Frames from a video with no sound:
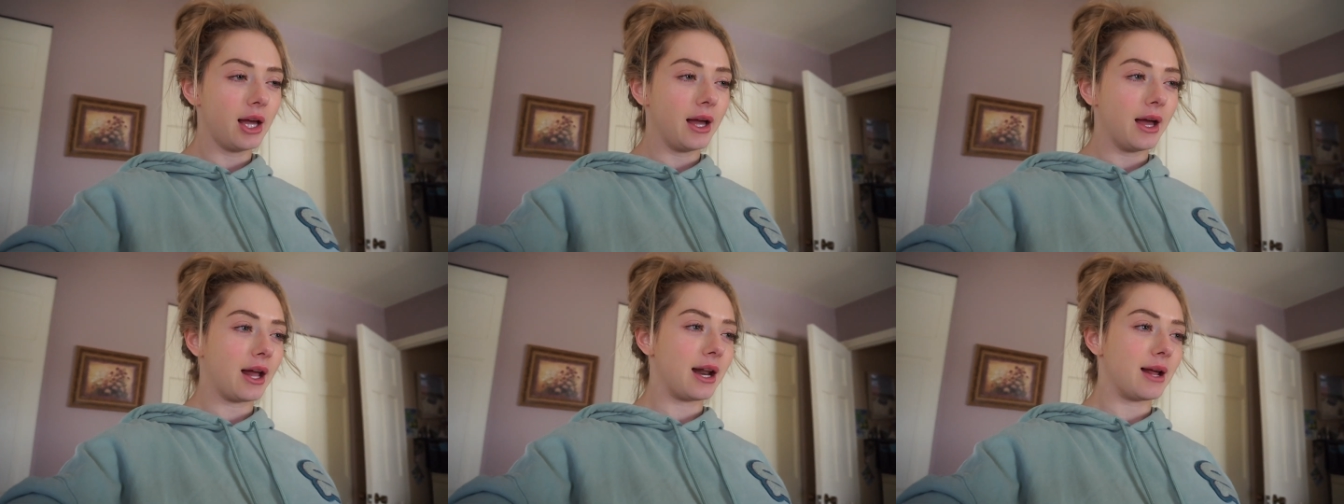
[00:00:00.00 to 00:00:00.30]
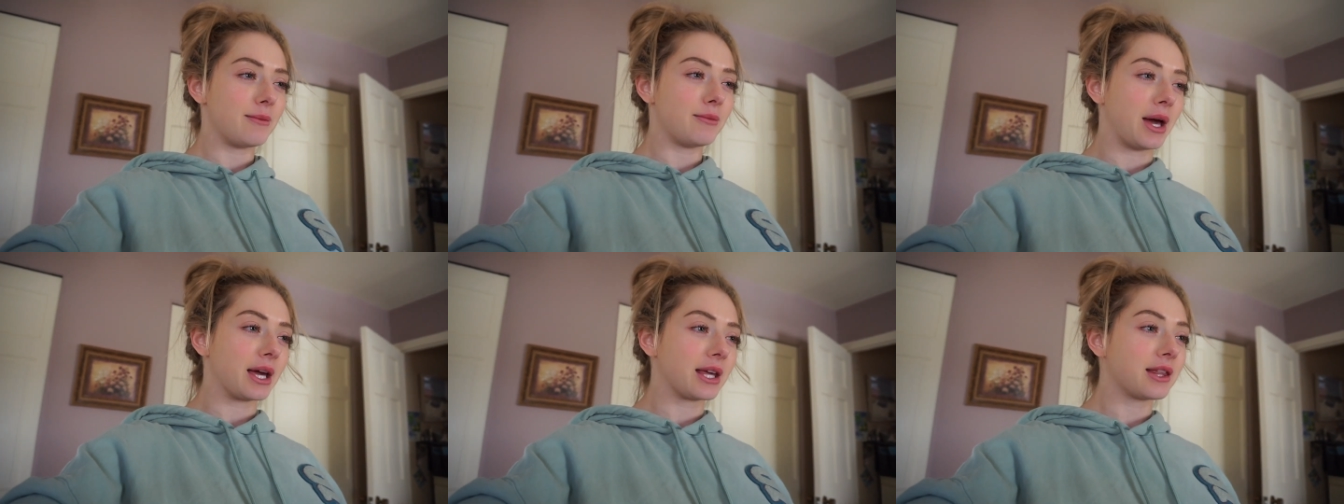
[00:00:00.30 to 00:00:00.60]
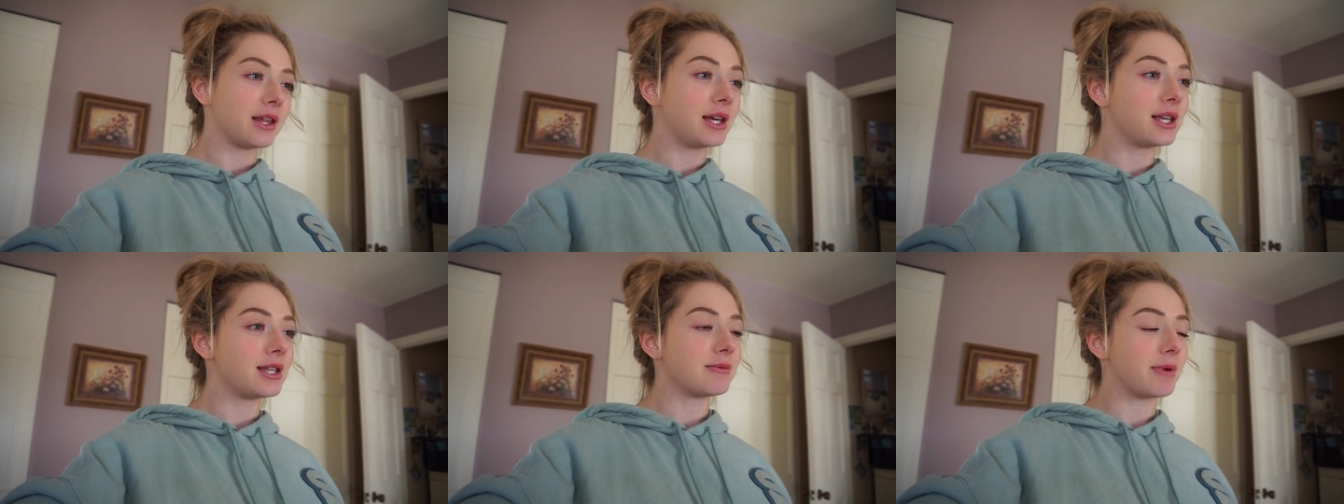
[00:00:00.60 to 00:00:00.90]
And I'm like
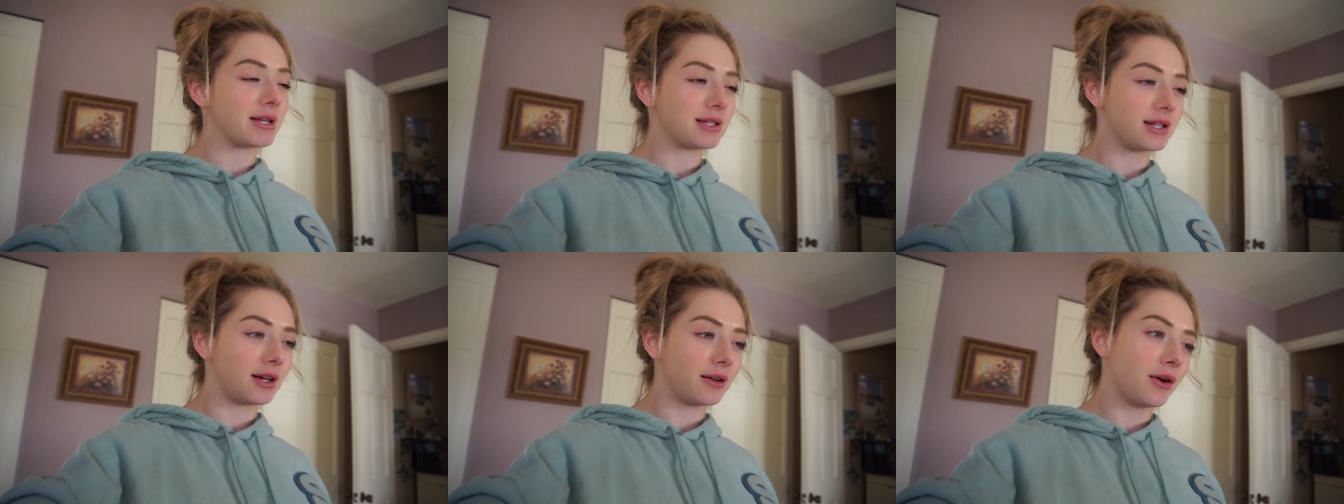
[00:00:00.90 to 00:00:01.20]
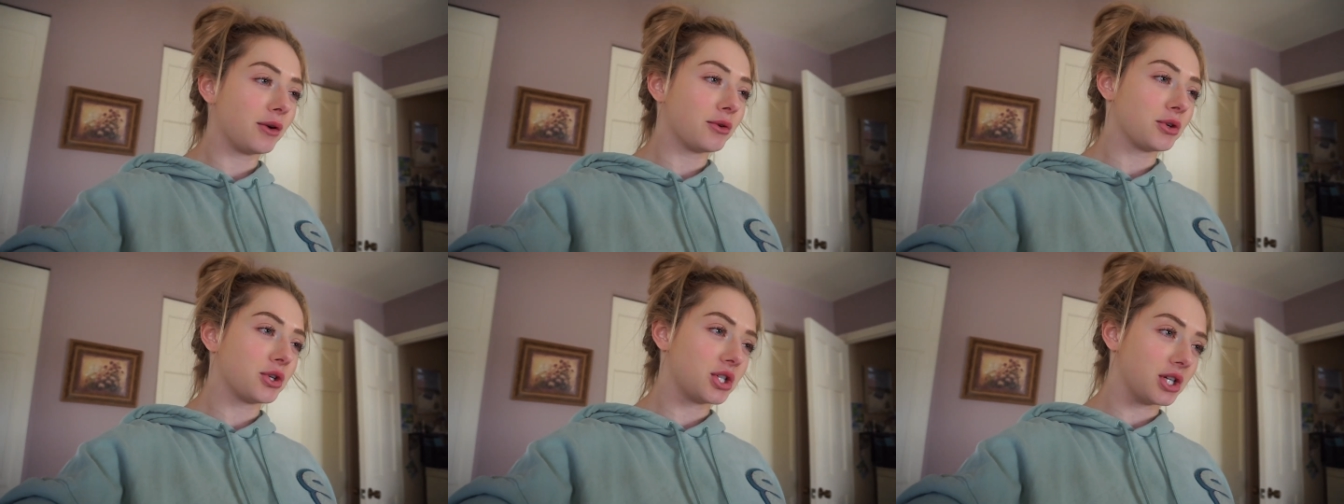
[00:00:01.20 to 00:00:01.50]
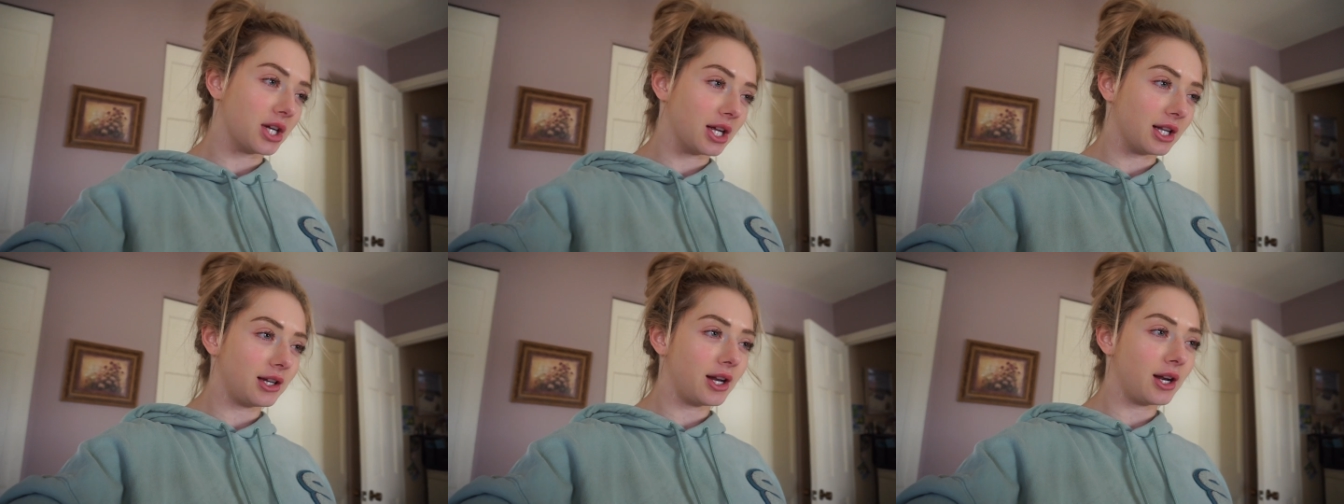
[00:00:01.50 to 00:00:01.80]
thinking to myself, oh
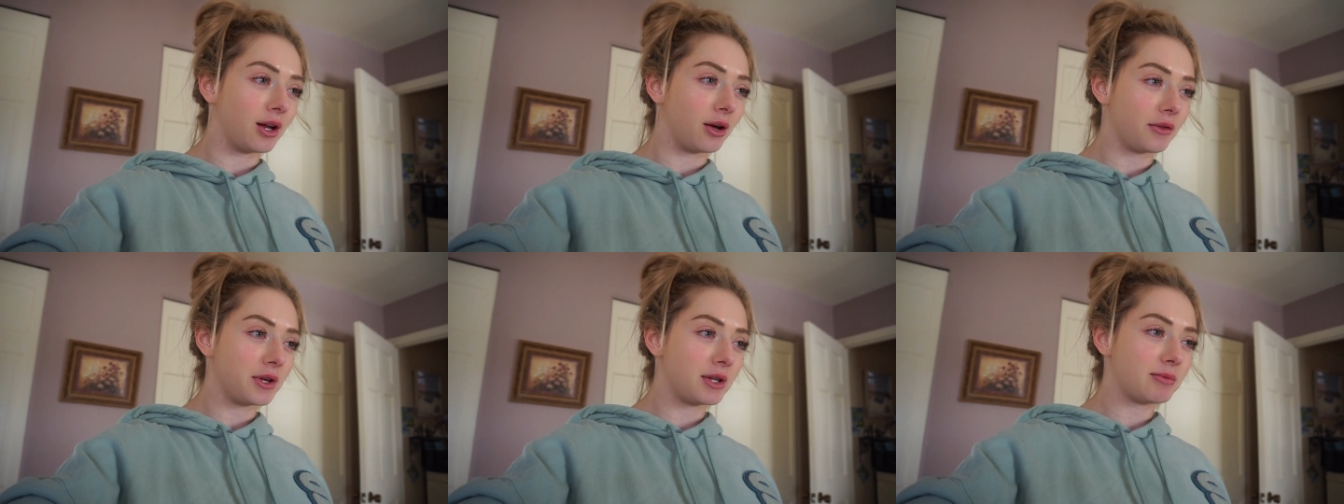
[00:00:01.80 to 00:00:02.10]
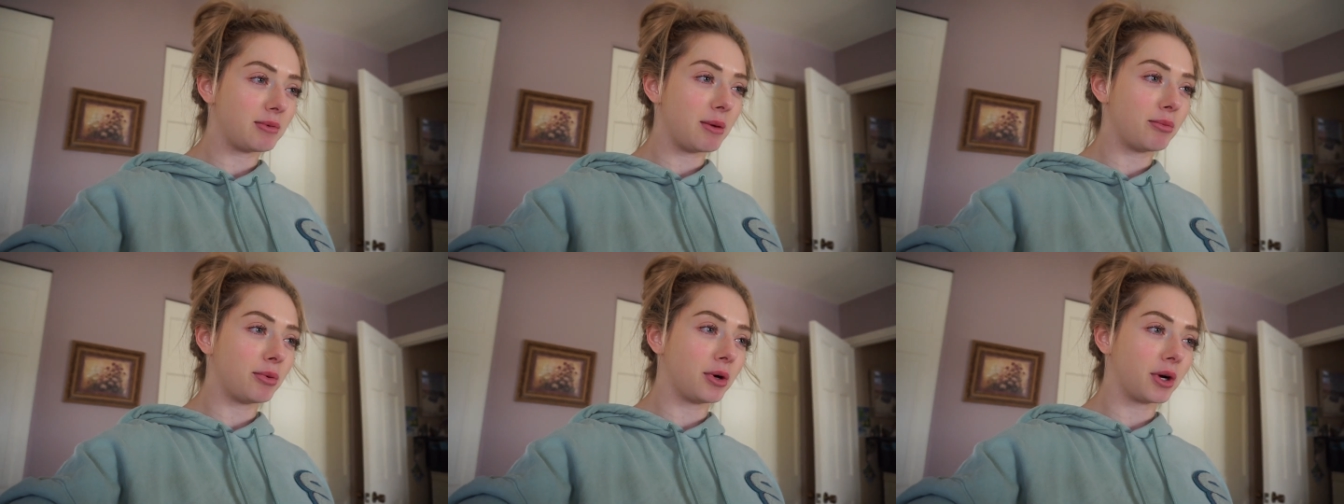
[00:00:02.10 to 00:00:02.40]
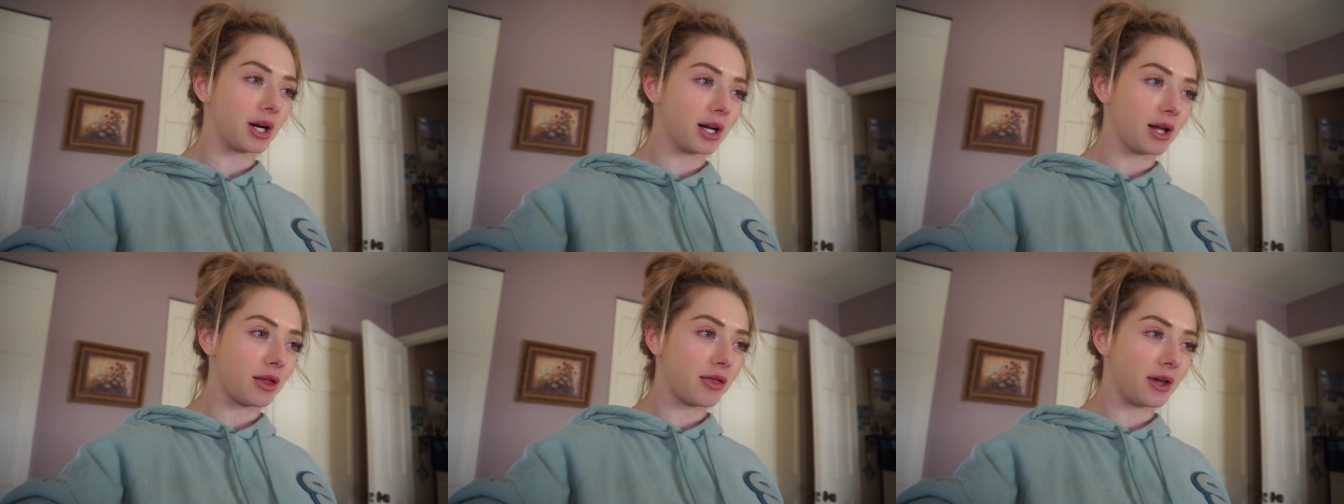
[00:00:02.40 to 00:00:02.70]
shit, you know, these people
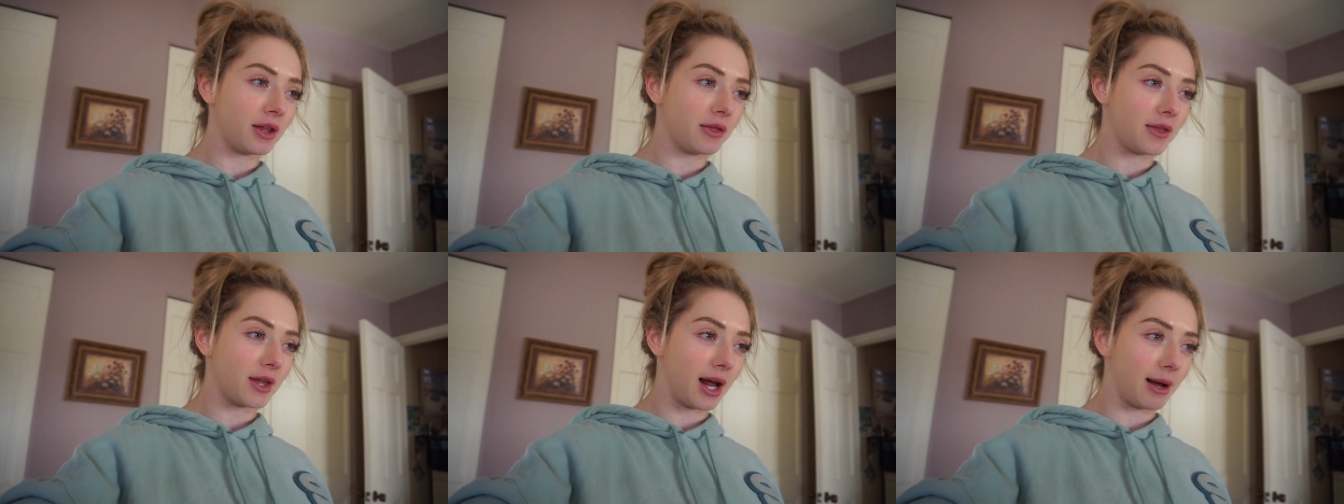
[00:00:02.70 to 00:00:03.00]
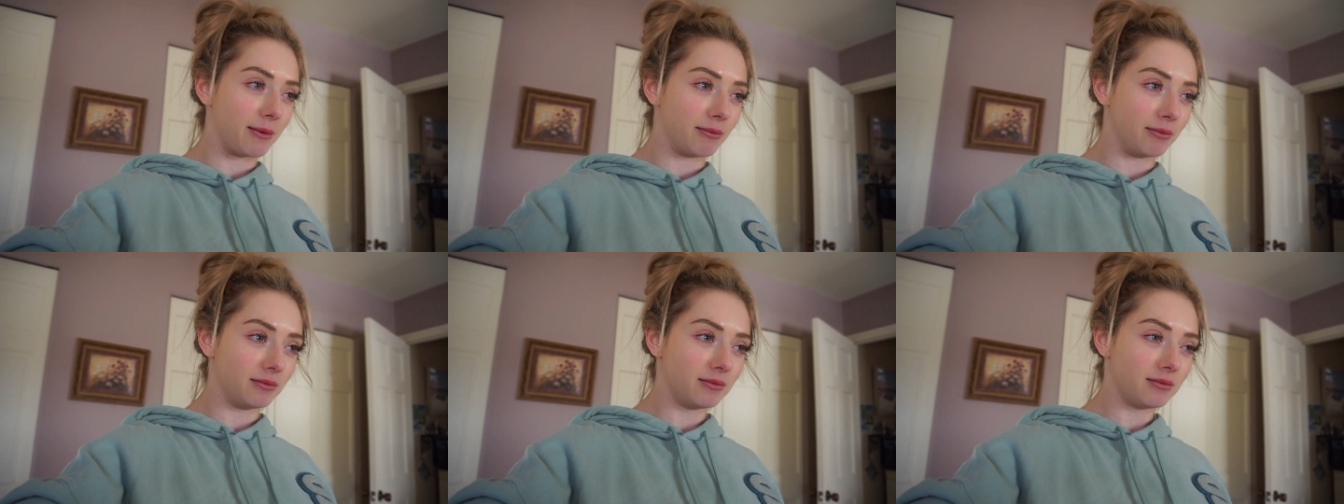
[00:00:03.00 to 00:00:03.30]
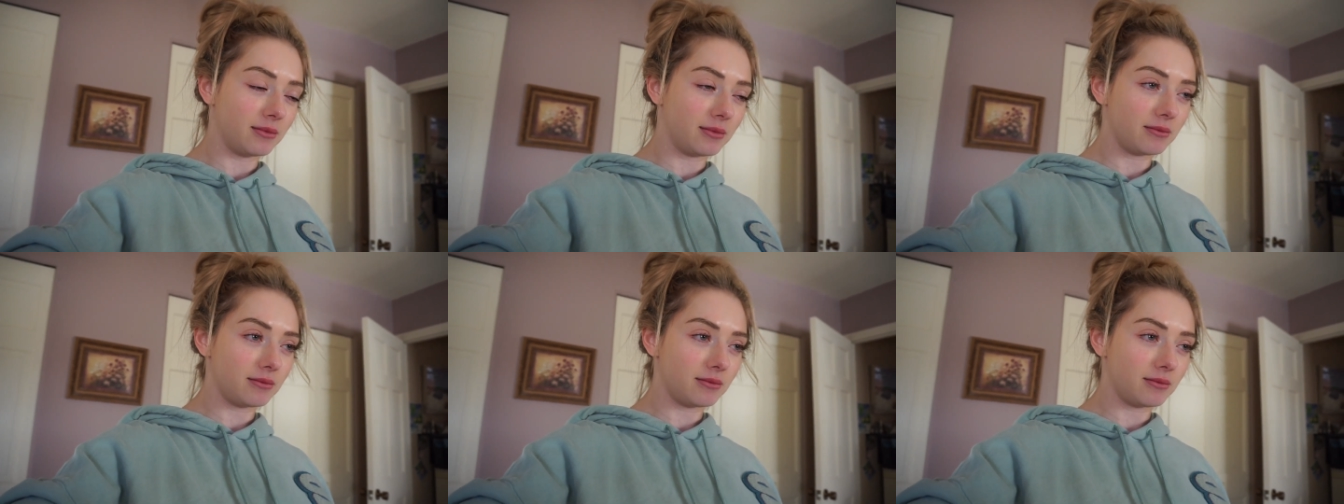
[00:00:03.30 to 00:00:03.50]
are going to think that I'm